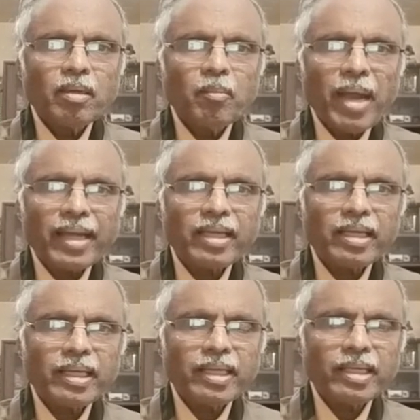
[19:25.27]
packing
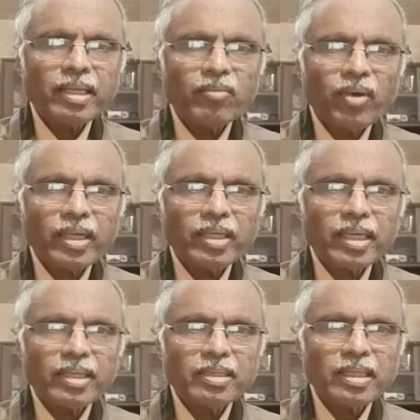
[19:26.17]
credit in foreign
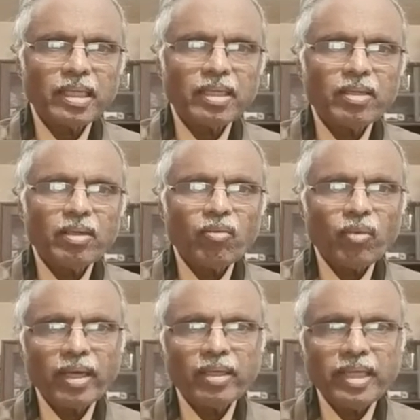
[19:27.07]
currency
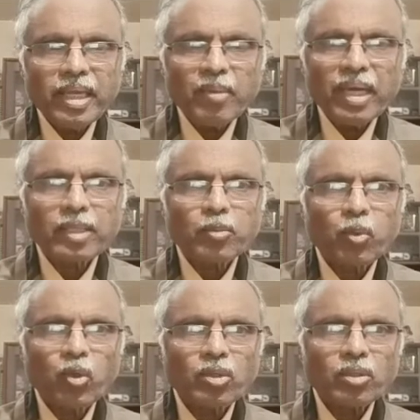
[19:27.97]
for deemed
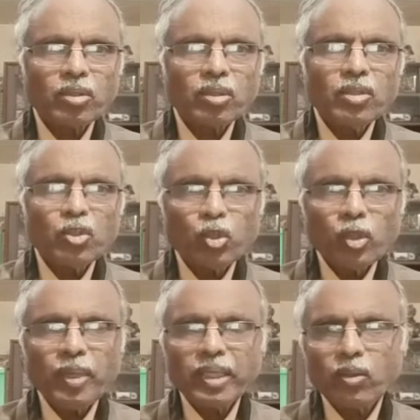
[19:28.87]
exports, should
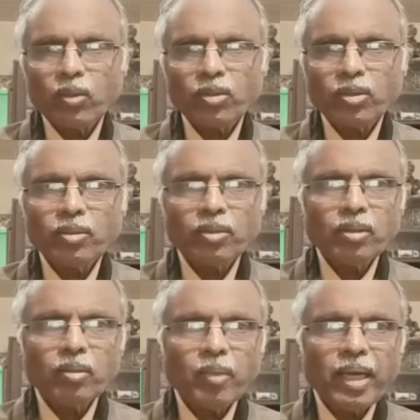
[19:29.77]
be closed
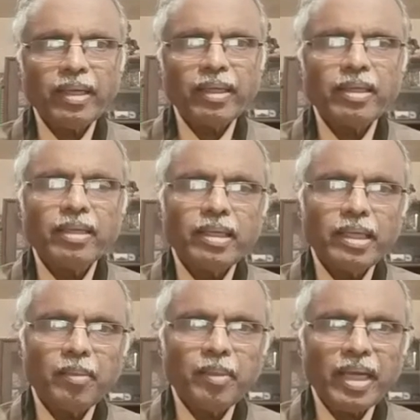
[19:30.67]
by
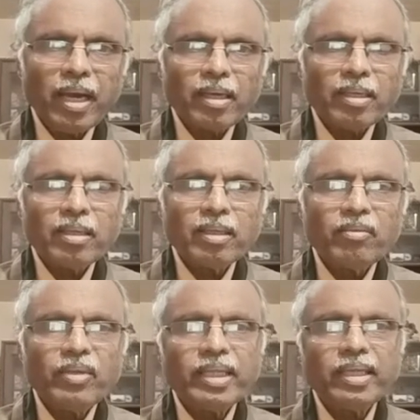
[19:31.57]
EBR
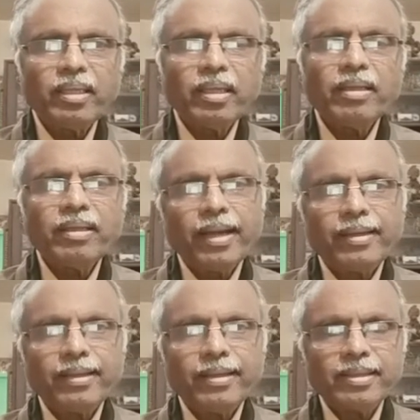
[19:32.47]
within
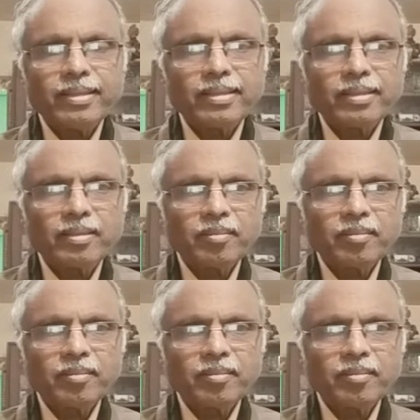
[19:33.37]
30 days.